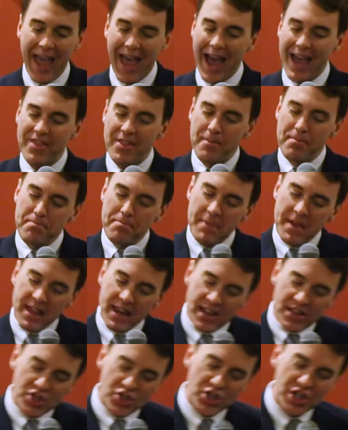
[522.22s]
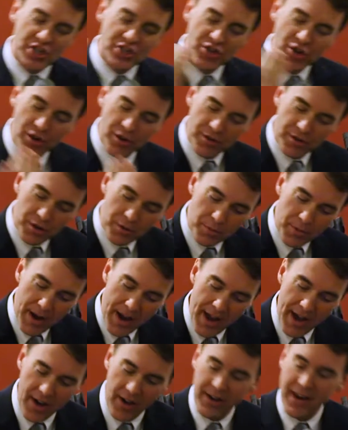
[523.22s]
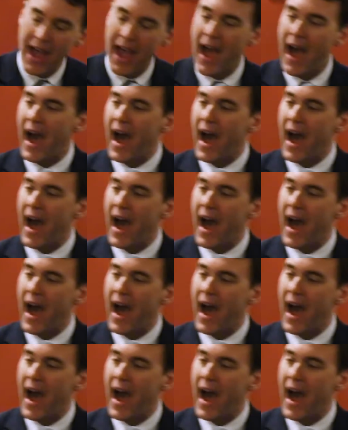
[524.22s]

And the minute she turned around,